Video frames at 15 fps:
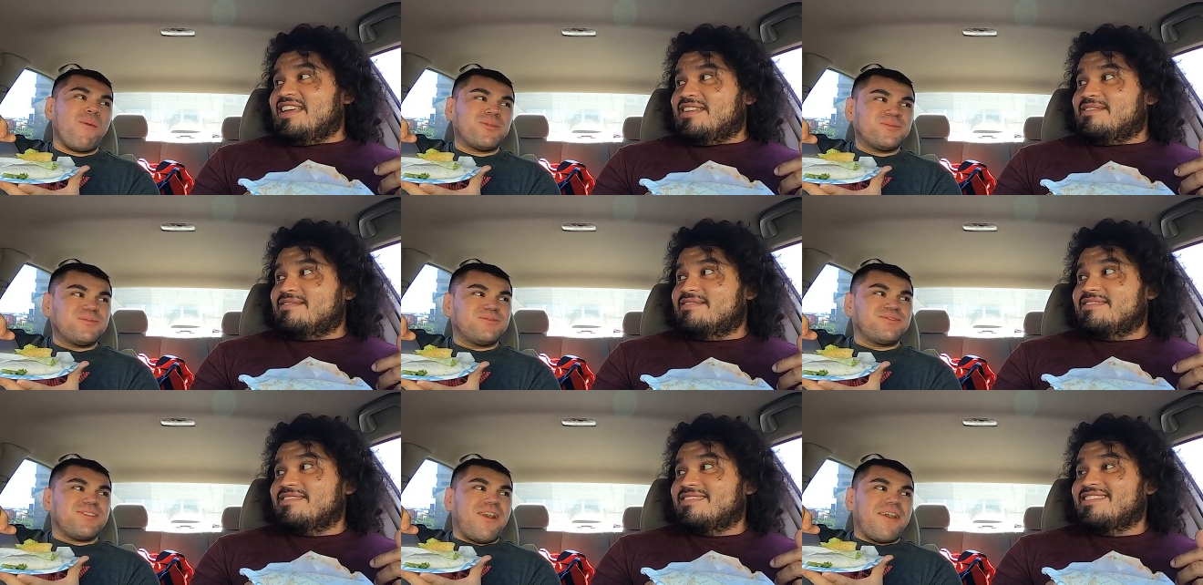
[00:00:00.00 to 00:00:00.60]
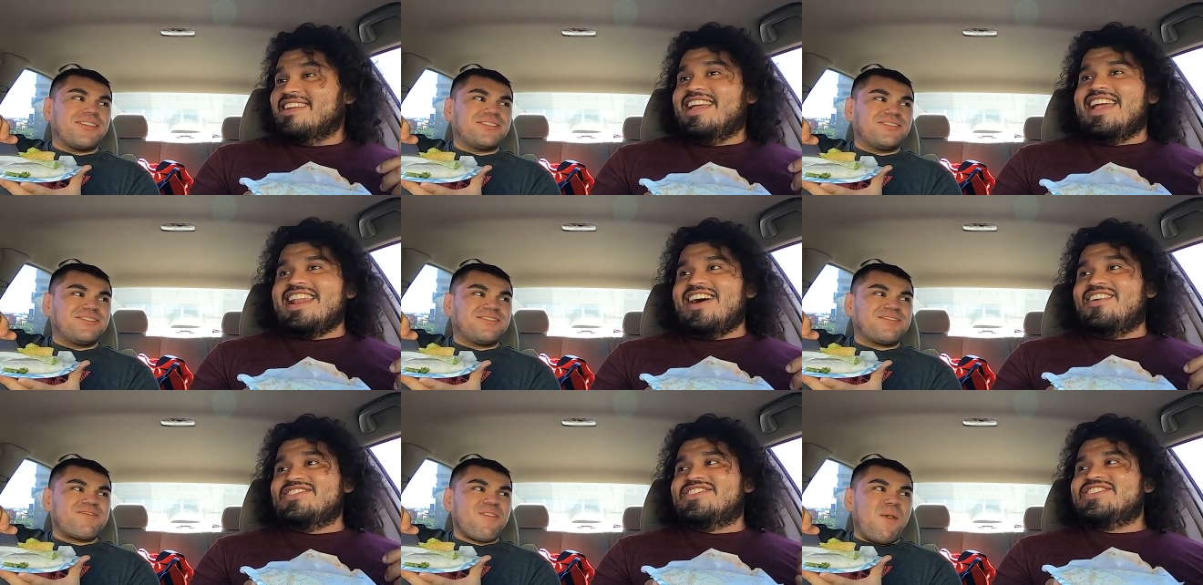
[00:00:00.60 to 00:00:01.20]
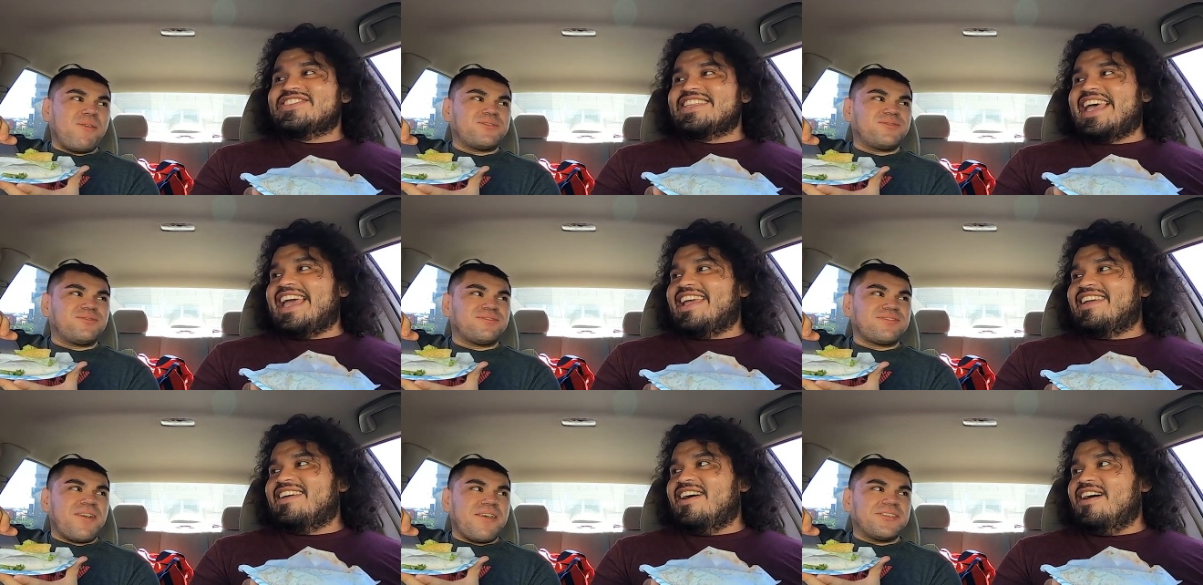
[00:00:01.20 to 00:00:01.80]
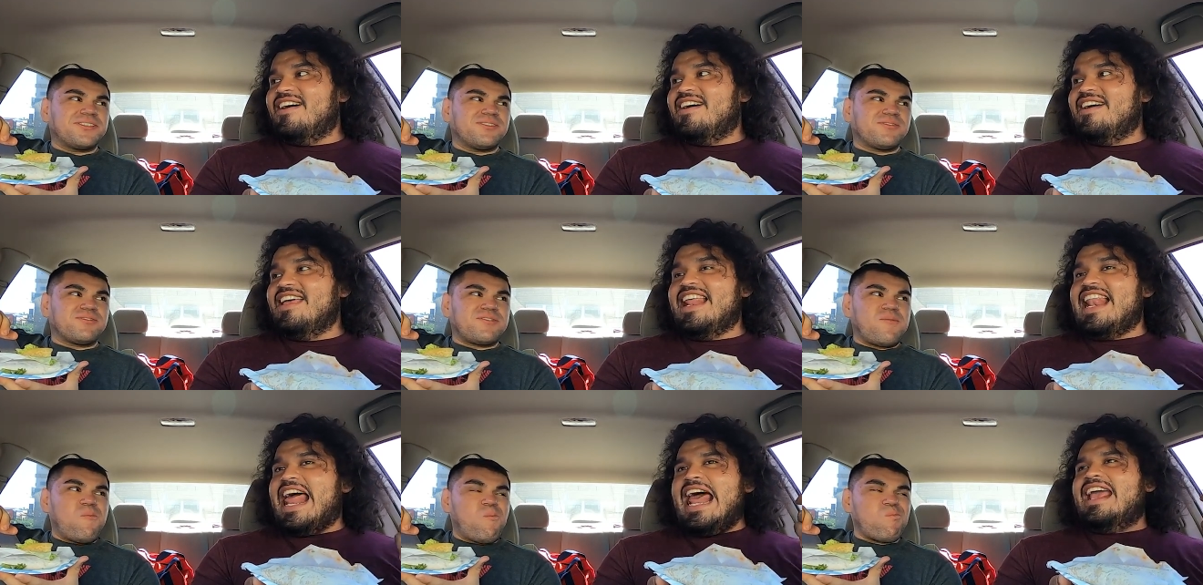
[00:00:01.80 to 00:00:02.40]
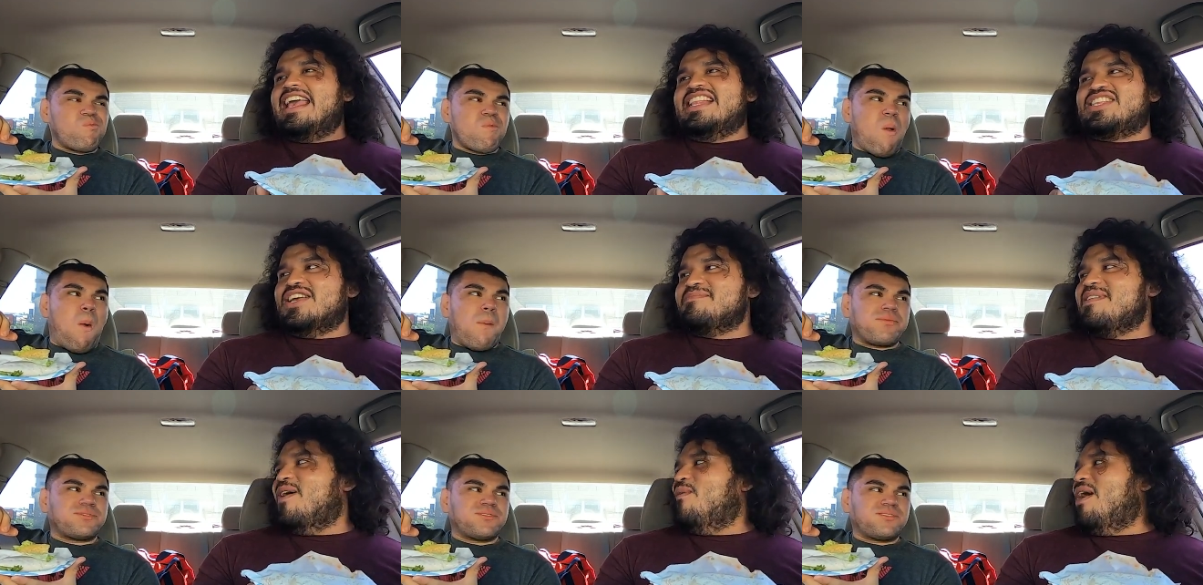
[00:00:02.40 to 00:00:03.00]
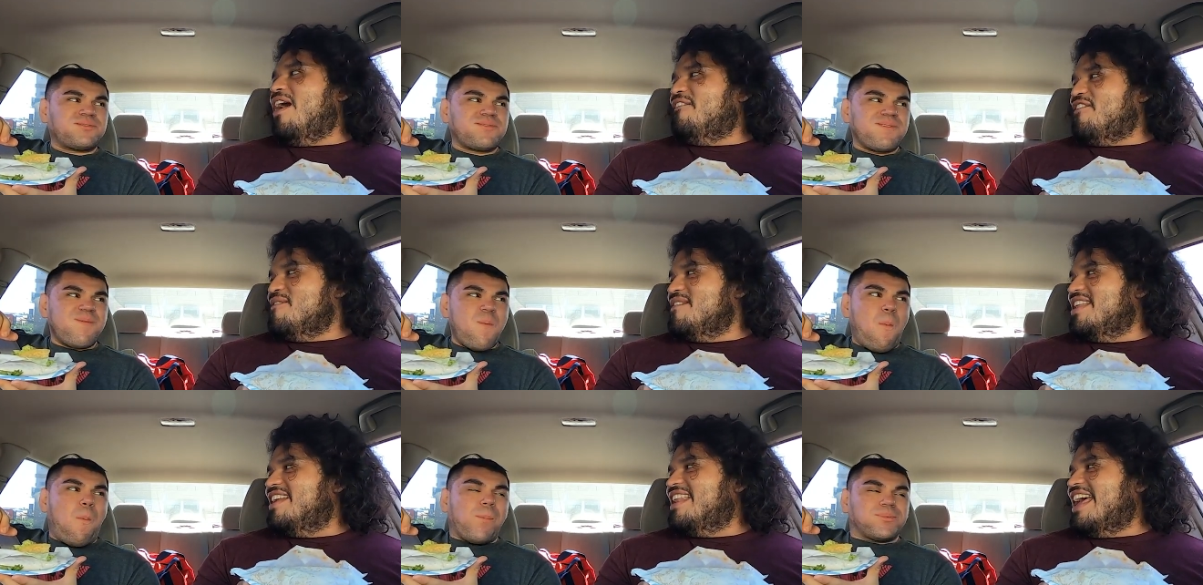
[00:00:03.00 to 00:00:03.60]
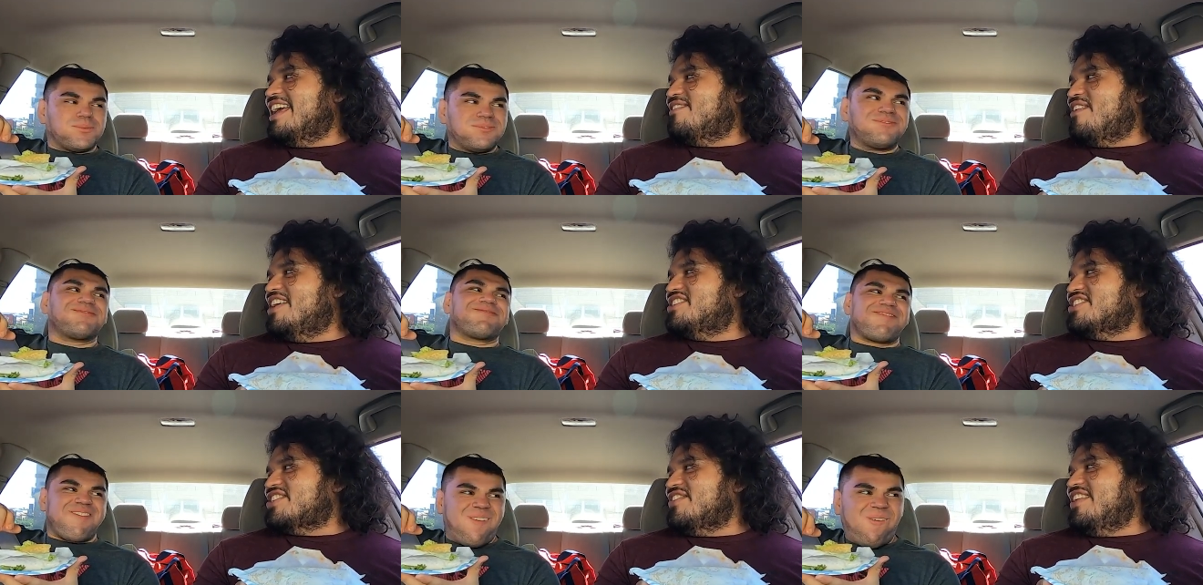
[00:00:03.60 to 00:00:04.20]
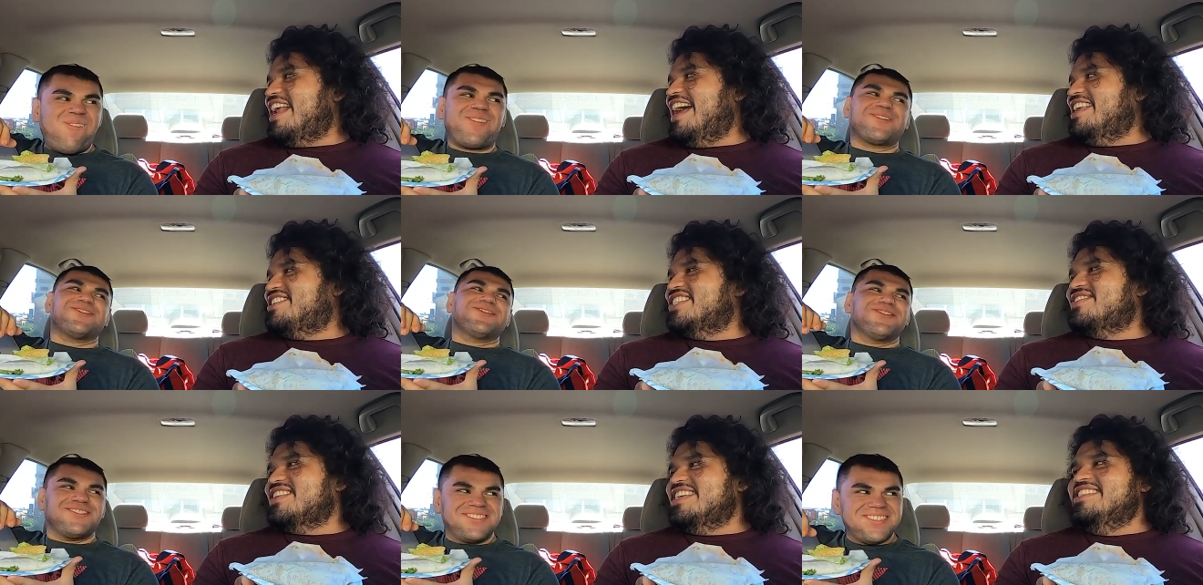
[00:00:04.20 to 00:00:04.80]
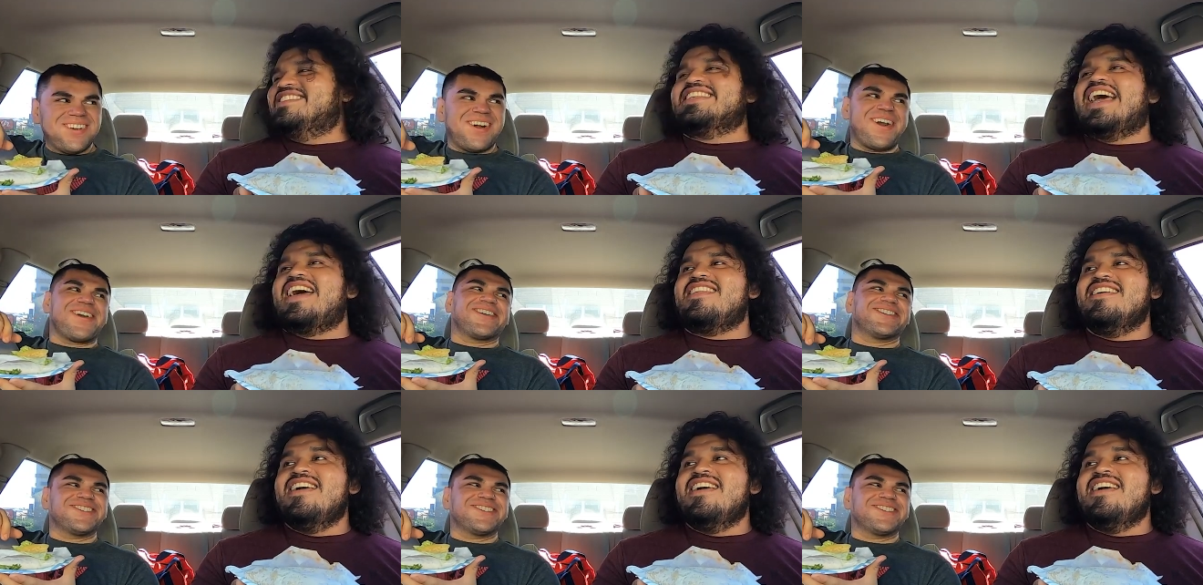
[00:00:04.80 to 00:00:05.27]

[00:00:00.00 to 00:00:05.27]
Speaker 1: like, and I was just like, and then like, it took me a while for me to like register what I had just like said.